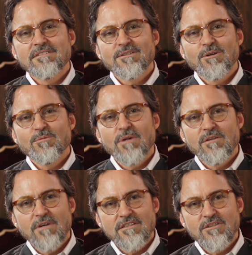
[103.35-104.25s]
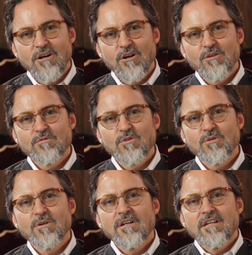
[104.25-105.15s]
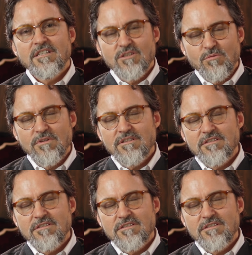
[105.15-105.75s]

So my advice to all of you is to really